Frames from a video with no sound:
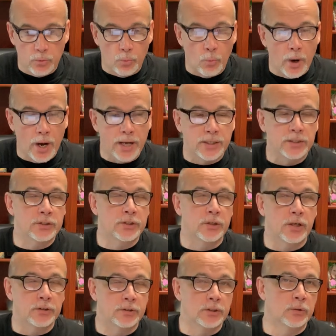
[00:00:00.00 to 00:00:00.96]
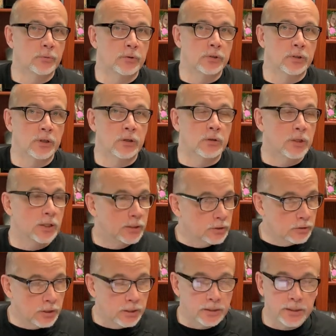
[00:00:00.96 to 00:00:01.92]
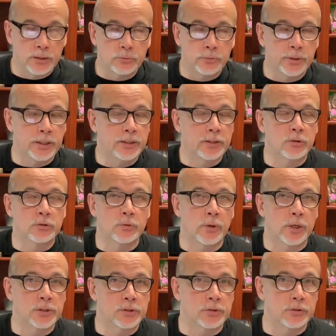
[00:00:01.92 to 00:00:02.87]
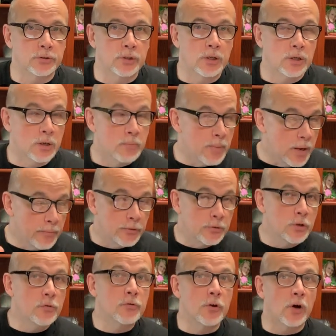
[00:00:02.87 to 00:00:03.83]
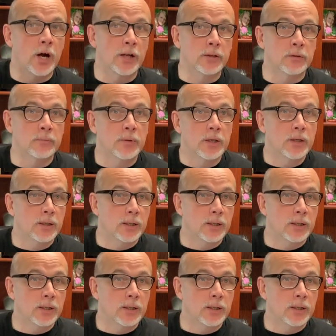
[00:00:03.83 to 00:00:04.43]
Why does he not deal with it all? So a lot of times we get those questions. Maybe you've gotten them.